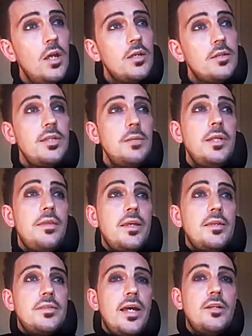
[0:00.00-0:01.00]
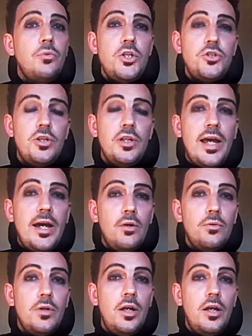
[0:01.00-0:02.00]
Similarly, they said we should
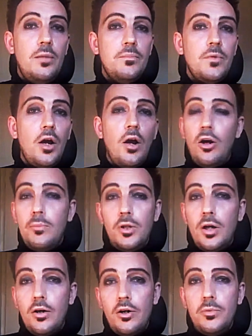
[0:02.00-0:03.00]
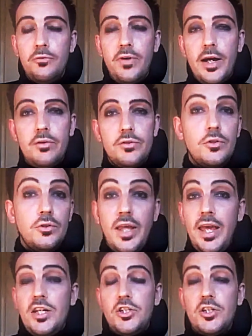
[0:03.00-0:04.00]
allow a horrible virus called
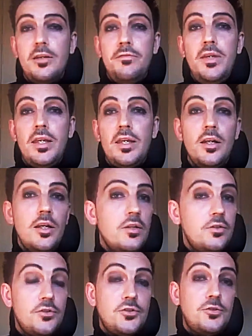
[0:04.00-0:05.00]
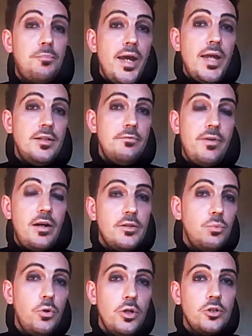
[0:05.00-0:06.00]
HIV to spread in various
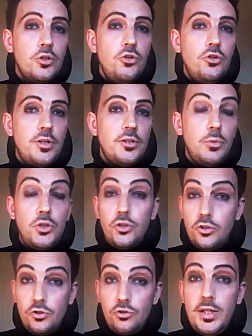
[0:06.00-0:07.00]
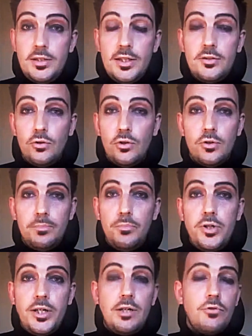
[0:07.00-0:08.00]
world countries. We shouldn't treat it or put
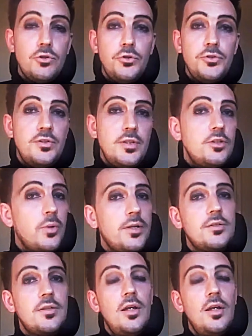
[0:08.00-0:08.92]
any resources into it.